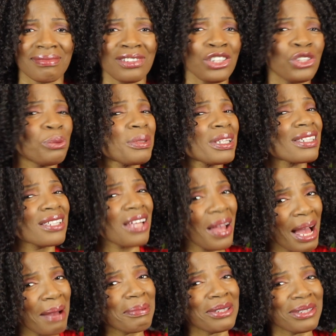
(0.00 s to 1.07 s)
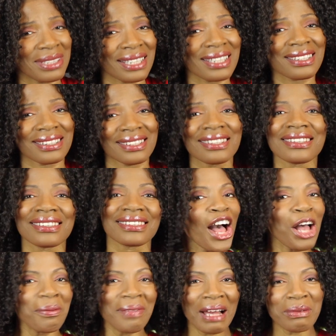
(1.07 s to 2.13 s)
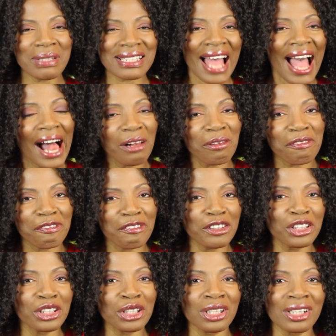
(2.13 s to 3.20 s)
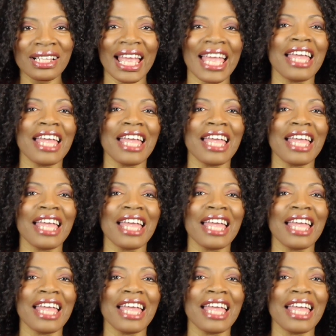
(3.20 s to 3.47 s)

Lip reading: You'll be so happy you did. Hope that was helpful.